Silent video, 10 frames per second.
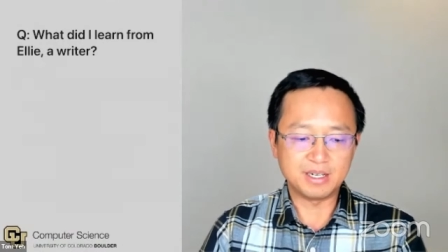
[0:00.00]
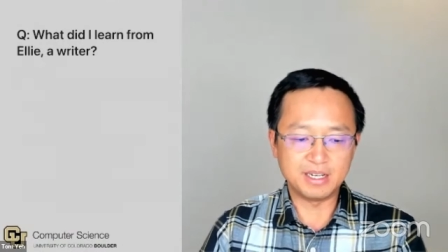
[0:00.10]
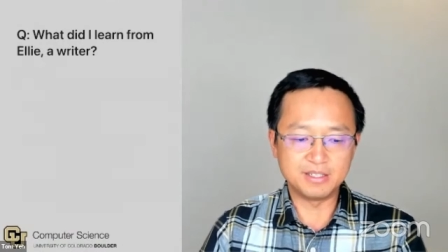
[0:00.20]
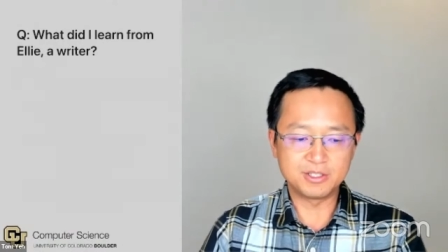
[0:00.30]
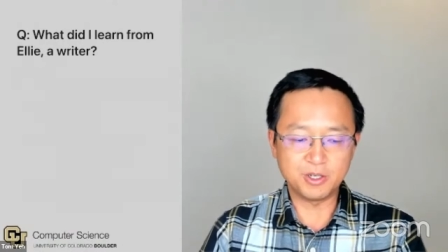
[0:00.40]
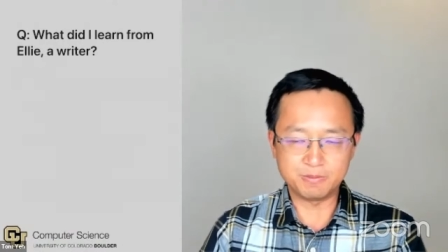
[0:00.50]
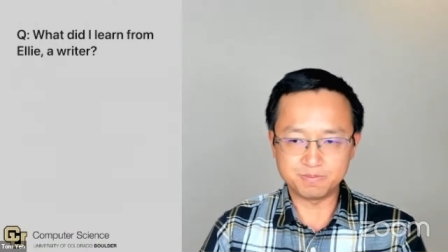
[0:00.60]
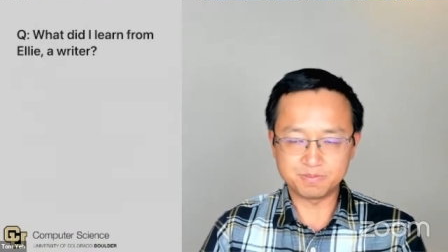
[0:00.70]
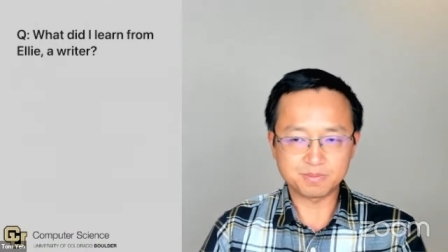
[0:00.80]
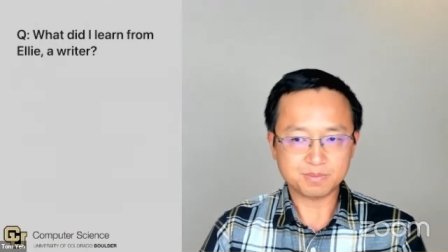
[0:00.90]
And
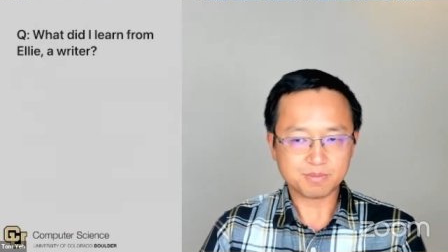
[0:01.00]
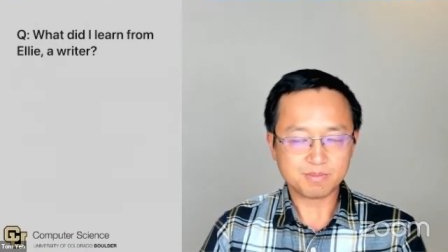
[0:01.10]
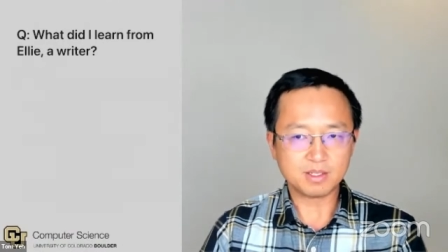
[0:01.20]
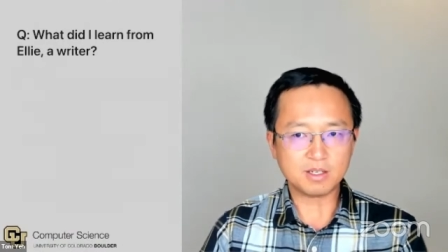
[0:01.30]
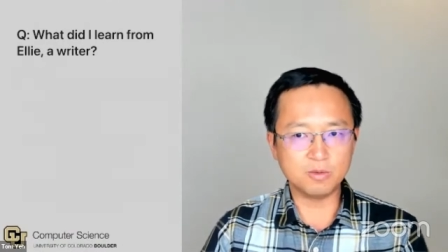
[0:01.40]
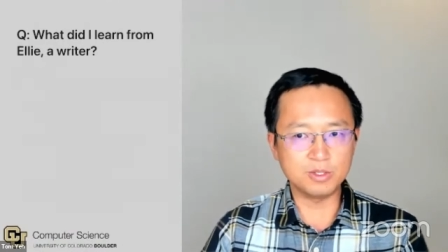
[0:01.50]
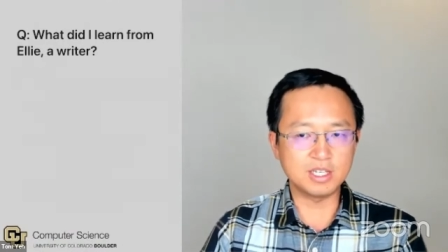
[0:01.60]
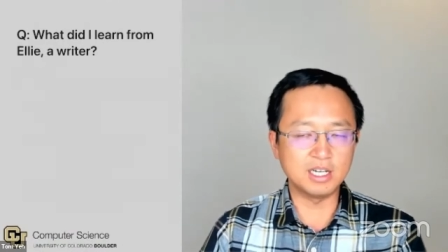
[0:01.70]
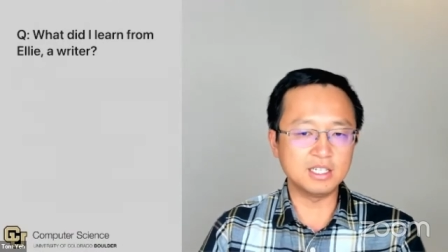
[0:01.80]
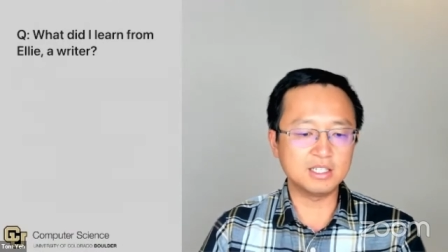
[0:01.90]
so we
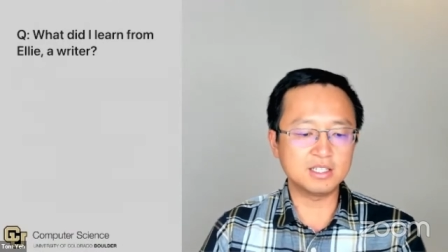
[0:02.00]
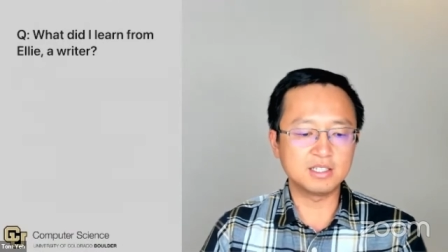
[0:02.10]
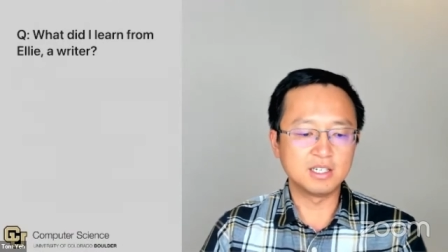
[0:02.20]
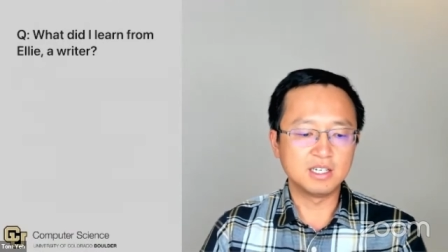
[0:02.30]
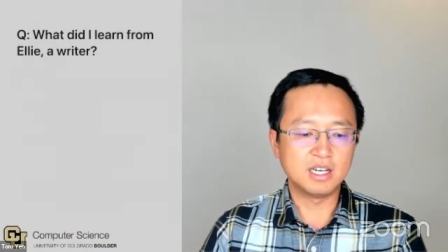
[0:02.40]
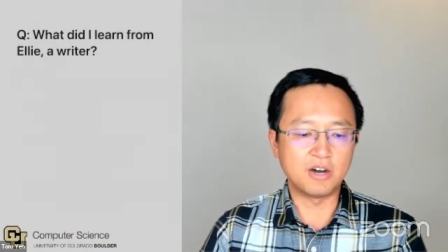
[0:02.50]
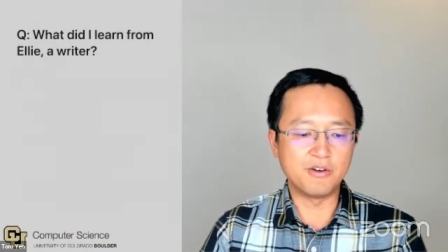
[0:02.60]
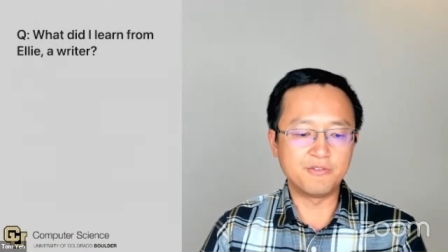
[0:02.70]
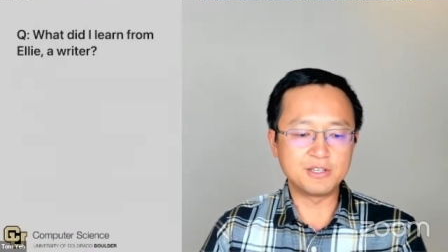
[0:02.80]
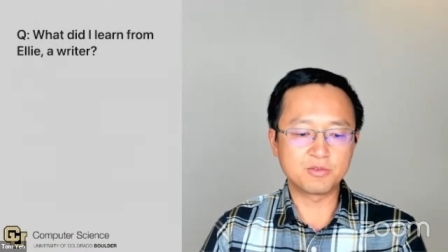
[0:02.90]
started
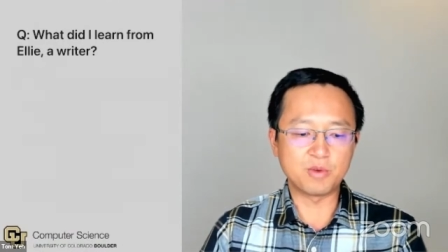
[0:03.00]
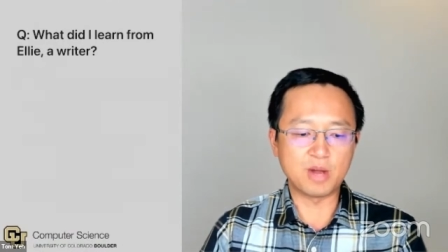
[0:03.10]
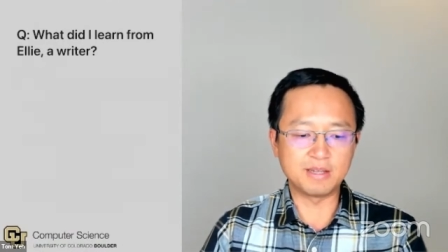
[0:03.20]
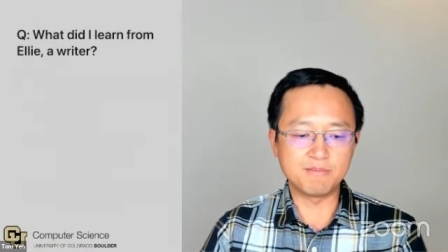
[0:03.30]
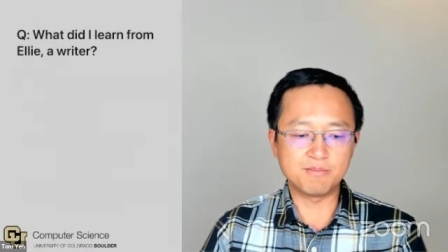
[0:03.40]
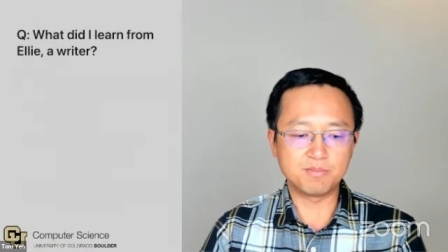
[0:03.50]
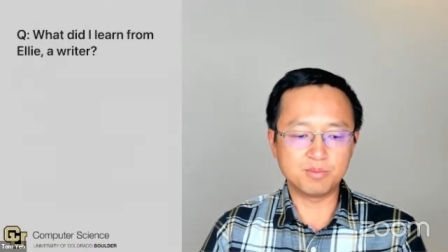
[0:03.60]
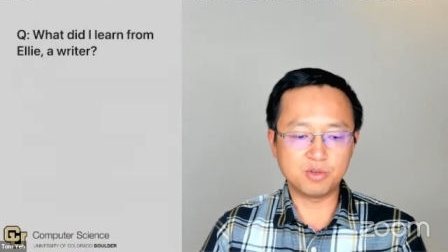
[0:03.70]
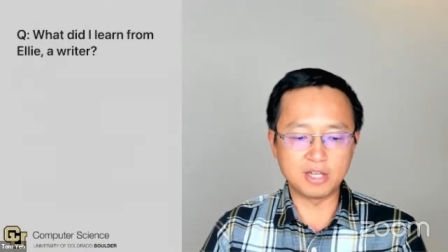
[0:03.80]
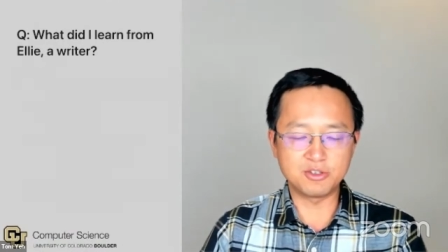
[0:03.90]
our first writing
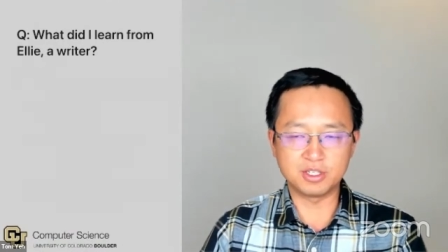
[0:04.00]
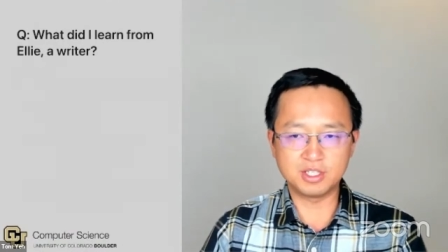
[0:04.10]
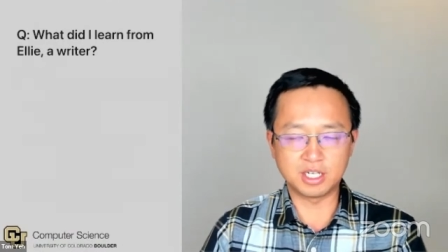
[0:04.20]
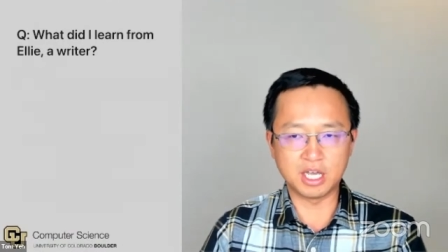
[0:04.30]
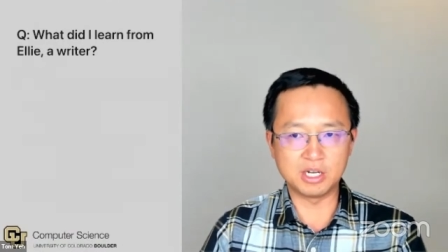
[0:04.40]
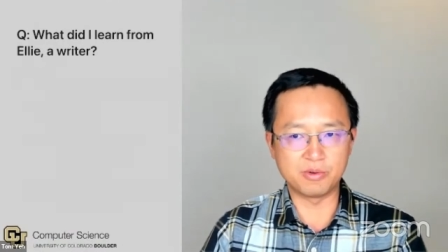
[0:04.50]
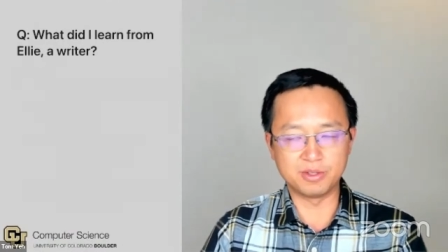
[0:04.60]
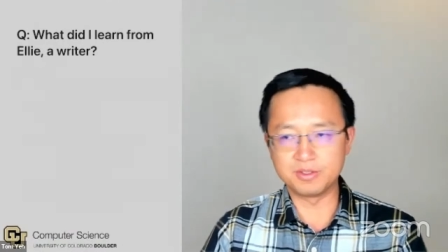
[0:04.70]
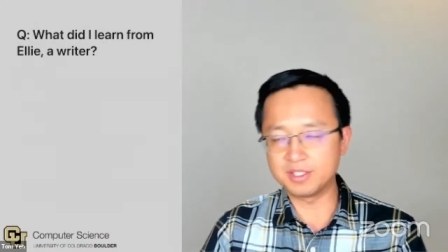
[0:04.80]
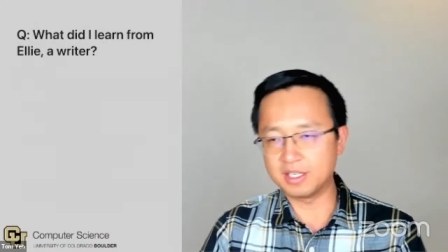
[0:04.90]
project together. I
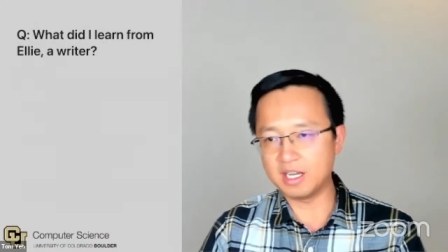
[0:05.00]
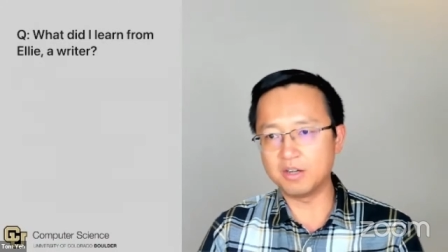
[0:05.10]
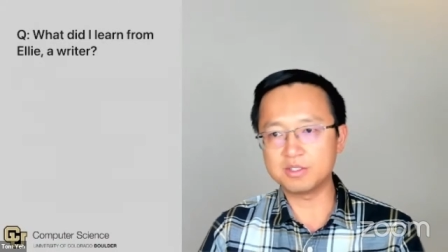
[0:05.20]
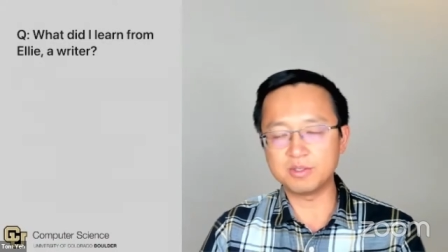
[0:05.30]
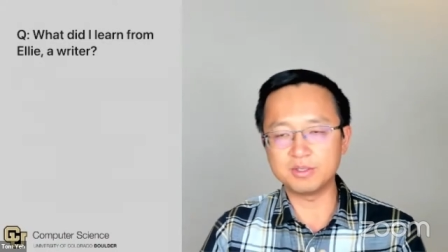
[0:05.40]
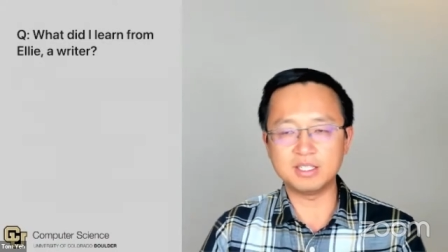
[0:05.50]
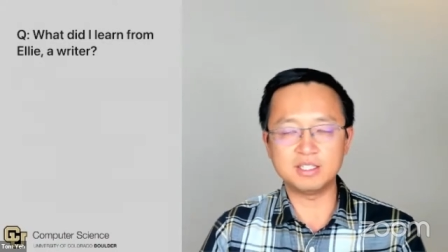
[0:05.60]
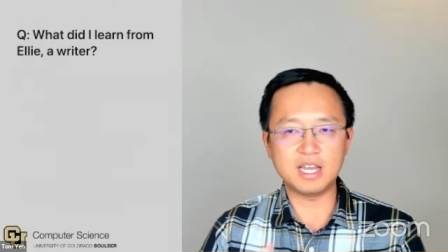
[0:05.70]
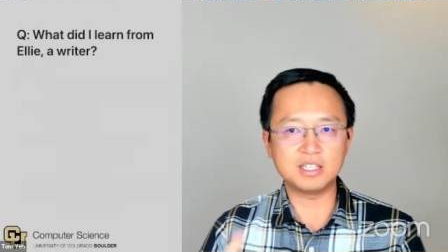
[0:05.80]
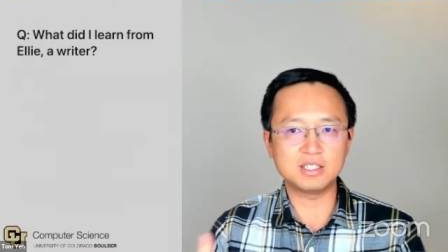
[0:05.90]
want to see how does
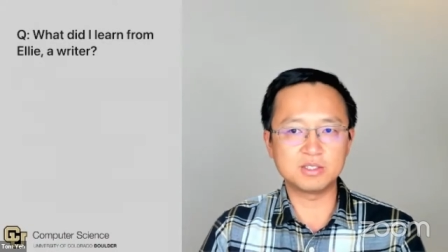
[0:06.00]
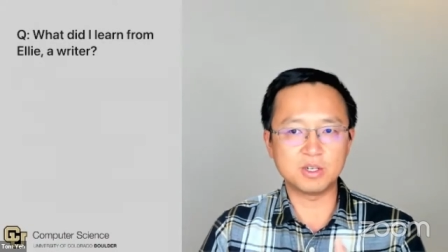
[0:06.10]
it take?